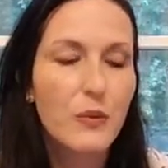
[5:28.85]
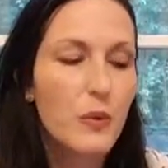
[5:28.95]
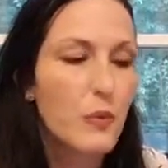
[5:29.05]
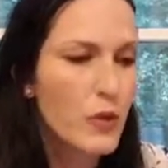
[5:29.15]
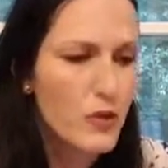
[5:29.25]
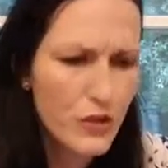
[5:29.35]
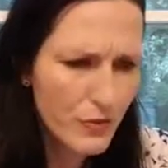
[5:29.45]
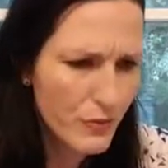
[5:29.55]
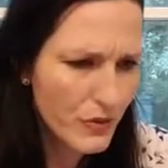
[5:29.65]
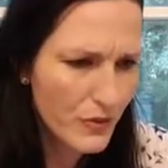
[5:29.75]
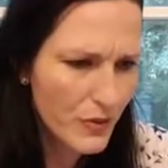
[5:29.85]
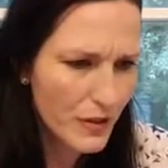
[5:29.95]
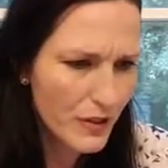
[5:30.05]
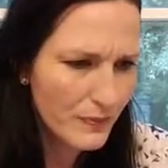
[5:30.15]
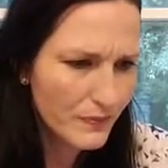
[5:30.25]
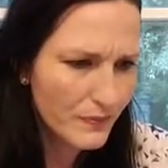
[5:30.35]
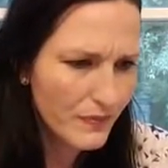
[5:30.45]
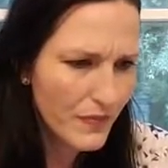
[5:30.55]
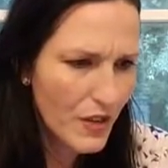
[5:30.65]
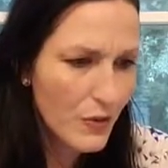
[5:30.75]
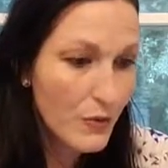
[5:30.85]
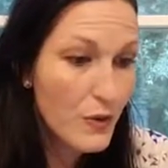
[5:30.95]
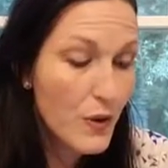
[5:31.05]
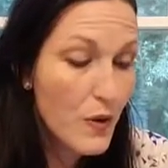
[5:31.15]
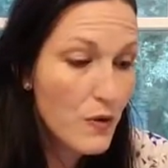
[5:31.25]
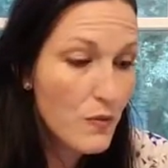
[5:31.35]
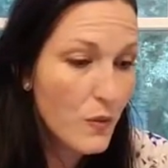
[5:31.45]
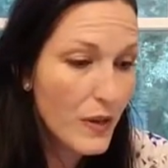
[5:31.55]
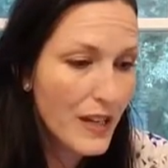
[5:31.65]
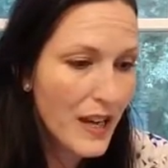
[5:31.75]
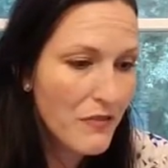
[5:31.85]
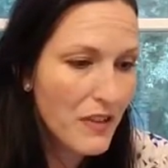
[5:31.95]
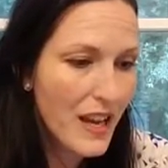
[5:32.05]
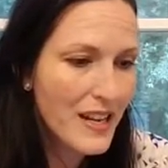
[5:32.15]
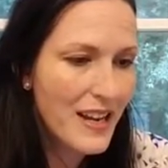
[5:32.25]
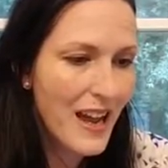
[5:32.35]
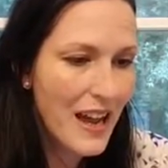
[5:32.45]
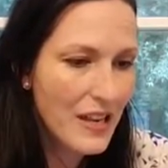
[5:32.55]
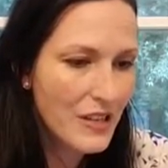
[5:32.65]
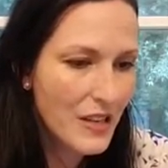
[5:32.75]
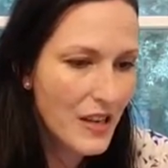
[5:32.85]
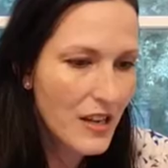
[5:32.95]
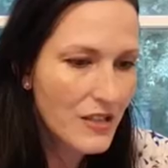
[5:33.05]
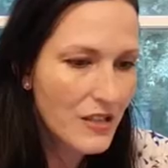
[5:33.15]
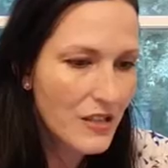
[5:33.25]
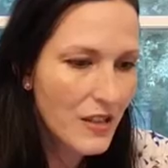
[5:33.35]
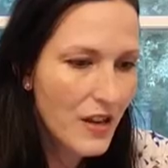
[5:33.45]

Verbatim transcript: We worship you, Lord, through whom we have gained access